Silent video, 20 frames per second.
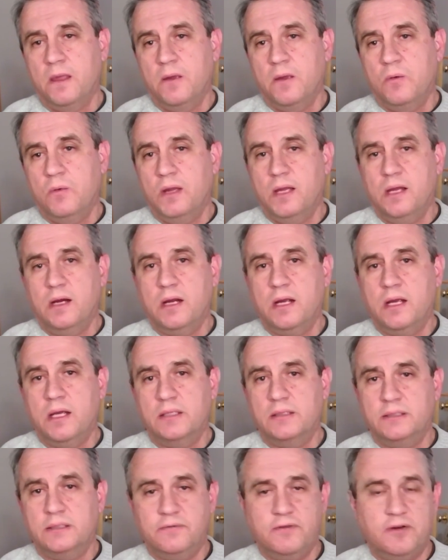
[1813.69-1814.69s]

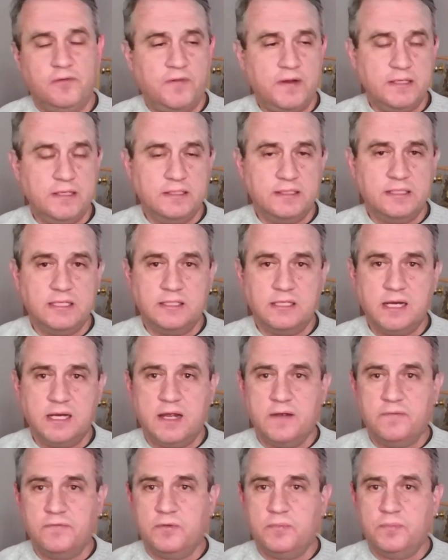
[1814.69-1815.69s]
whereas the defense doesn't
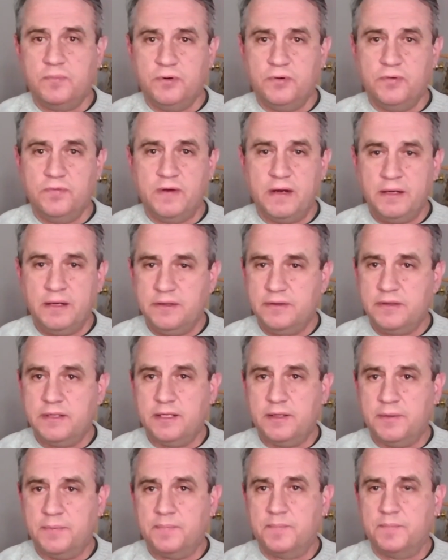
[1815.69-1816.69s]
have to prove
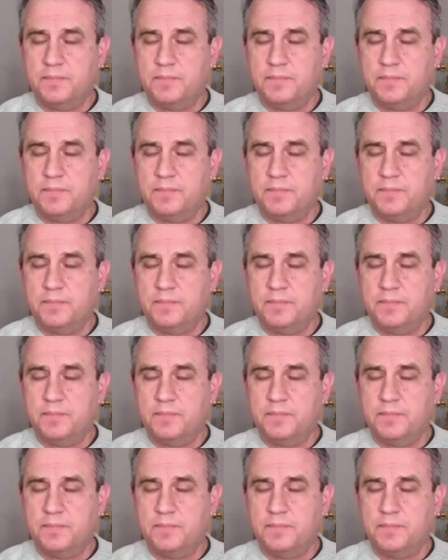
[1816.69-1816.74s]
anything.